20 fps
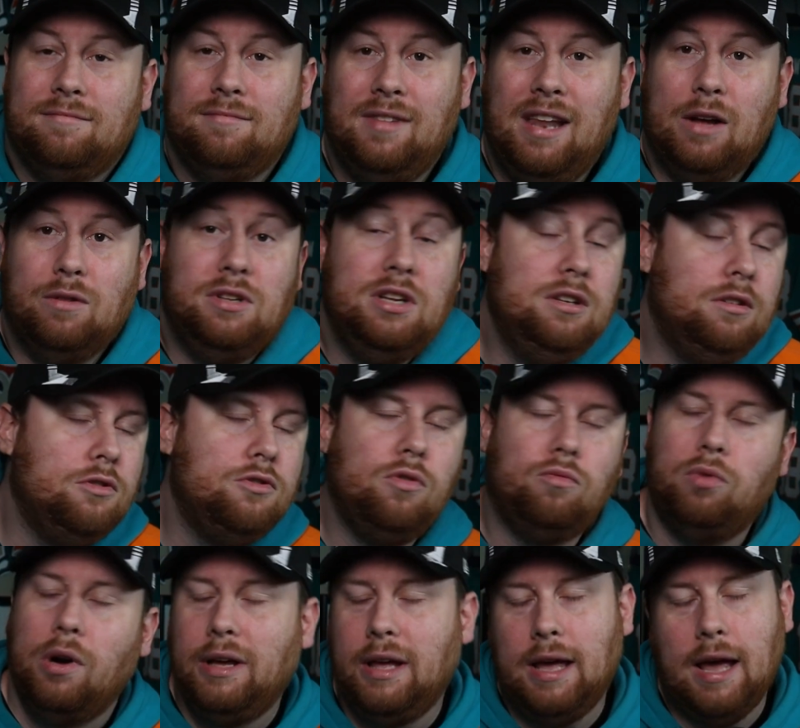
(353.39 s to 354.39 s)
Now, Tyndall's a
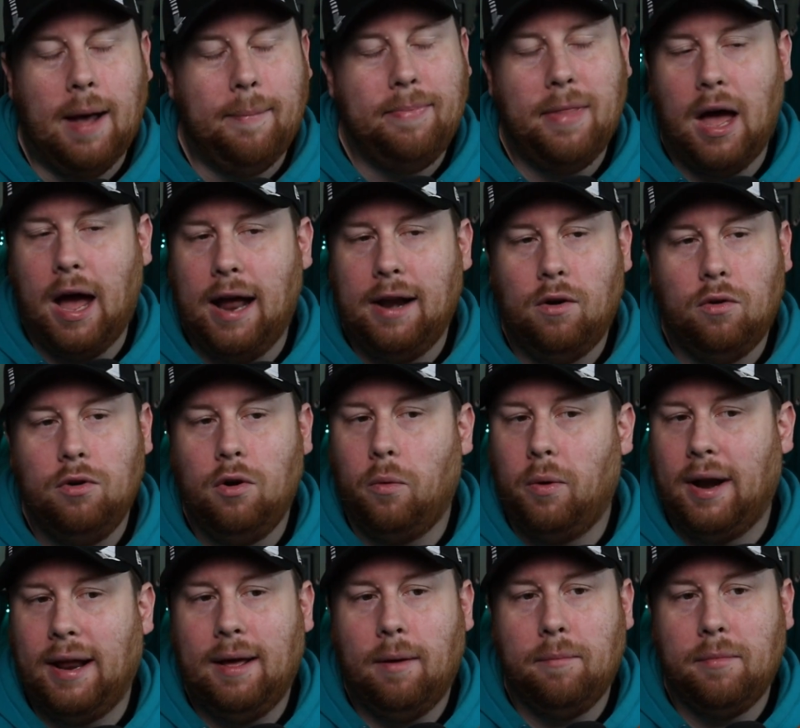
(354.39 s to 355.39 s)
rookie. I don't know
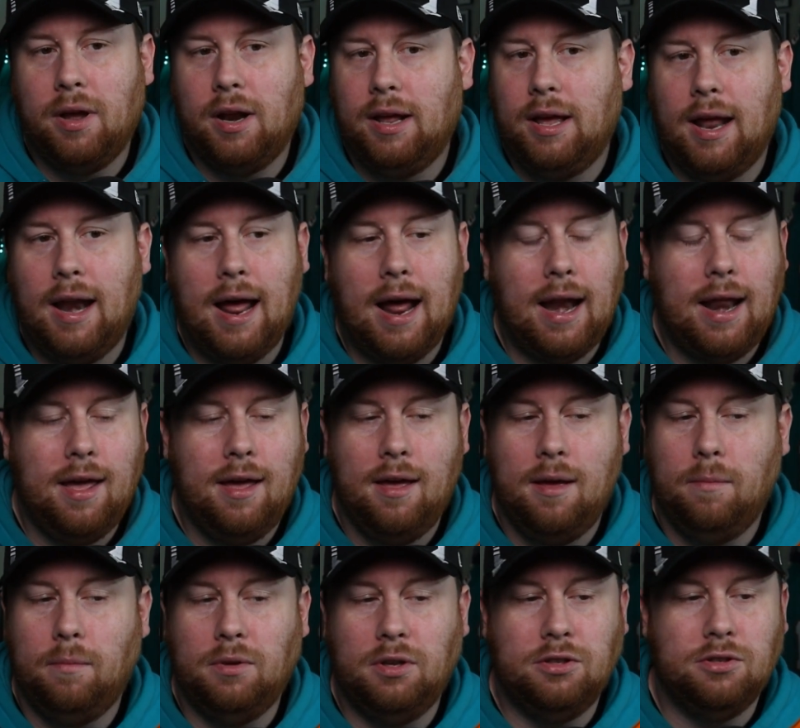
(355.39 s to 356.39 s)
what I'm going to get out of
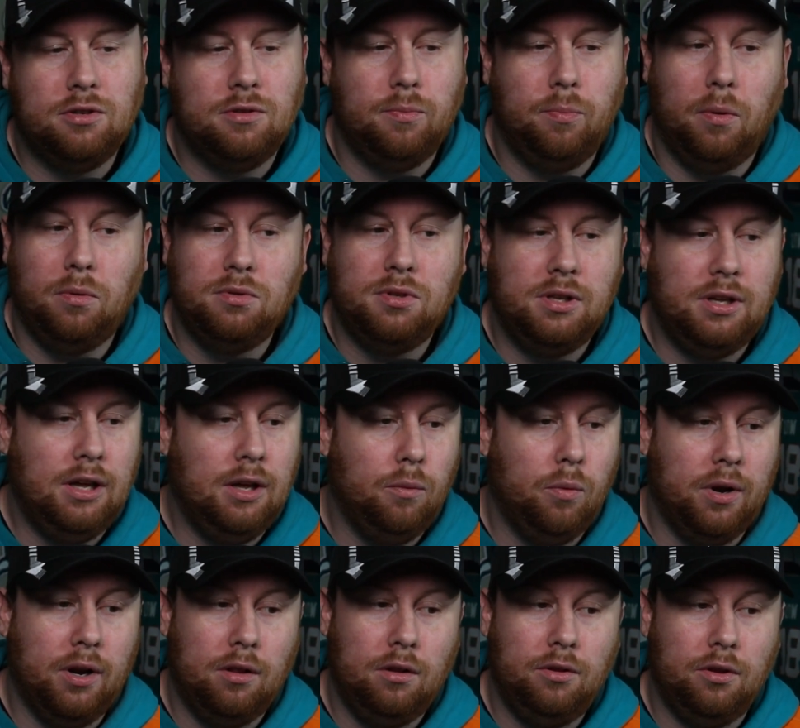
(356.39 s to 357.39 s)
him. He's supposedly,
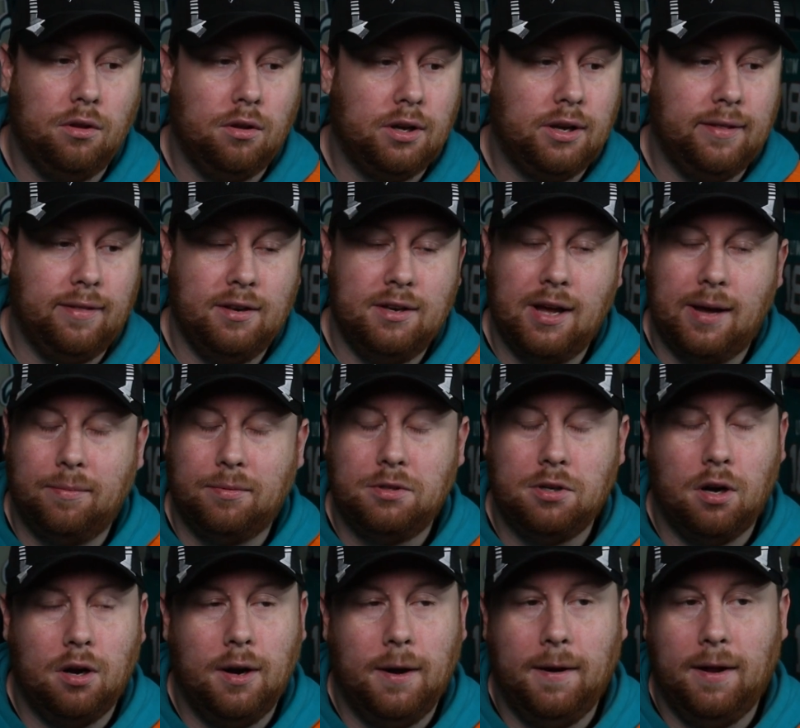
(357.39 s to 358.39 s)
when you look at the depth
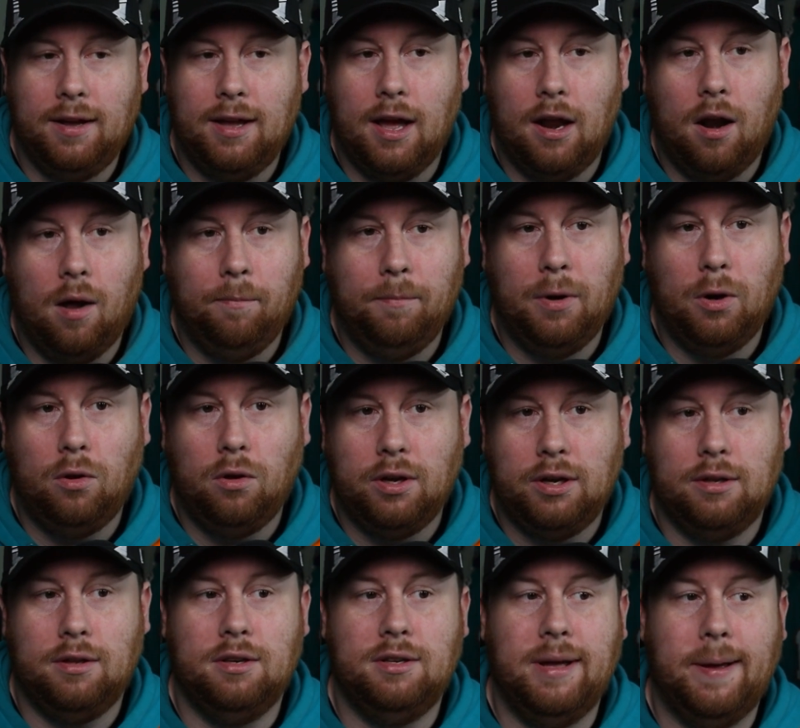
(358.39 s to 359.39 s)
chart, again, I'm going to look
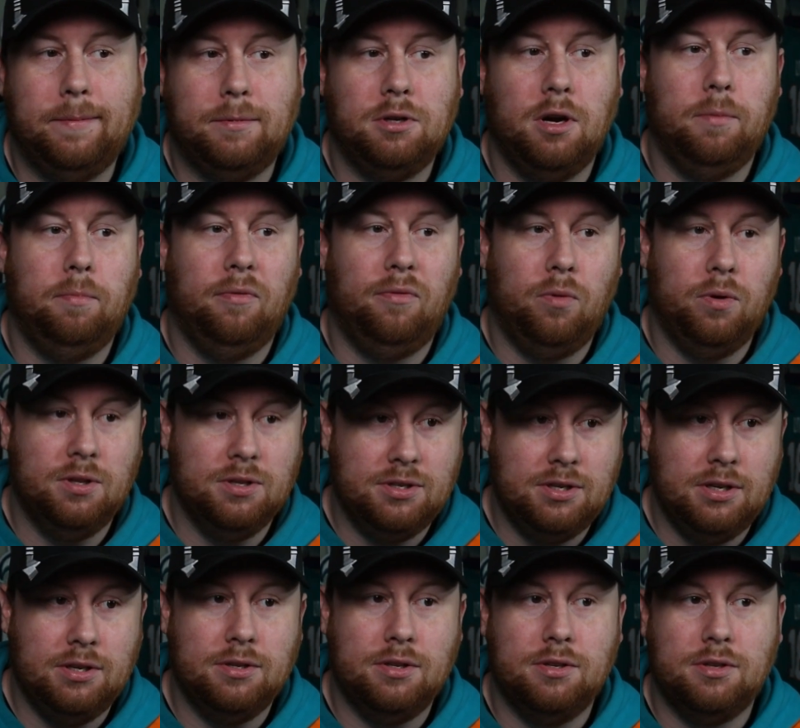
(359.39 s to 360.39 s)
at the depth chart before the
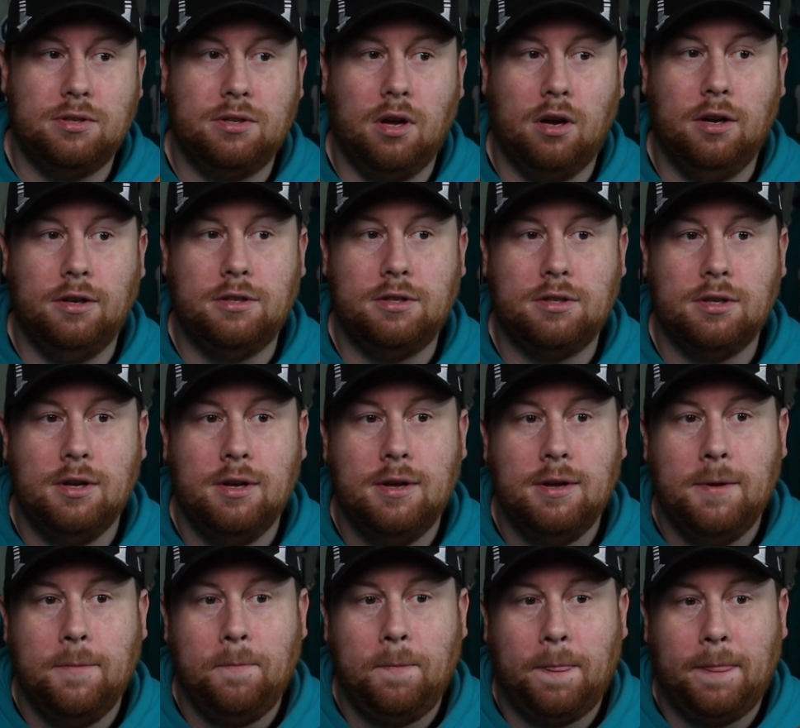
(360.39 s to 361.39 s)
season starts
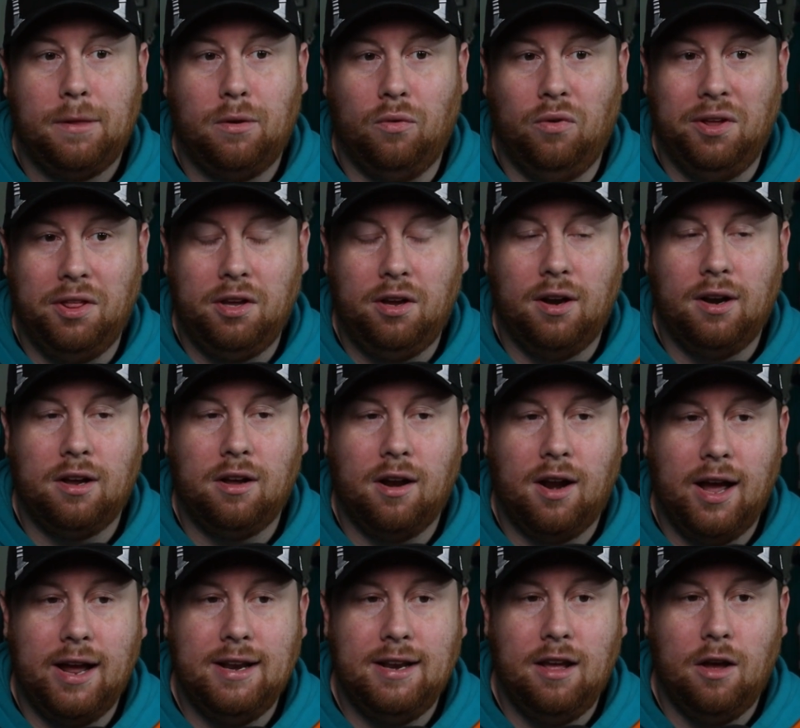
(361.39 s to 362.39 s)
to really get a
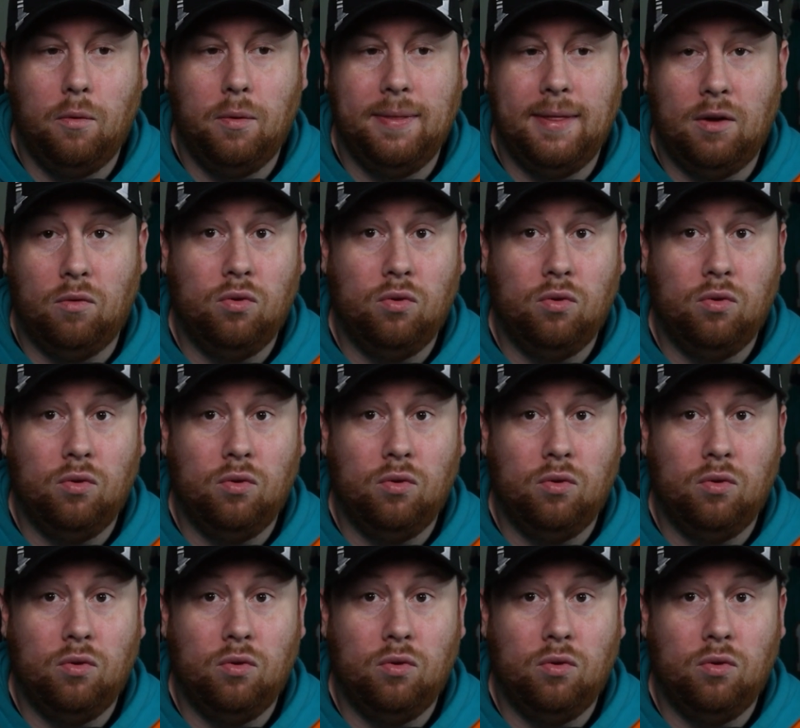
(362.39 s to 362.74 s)
good idea when they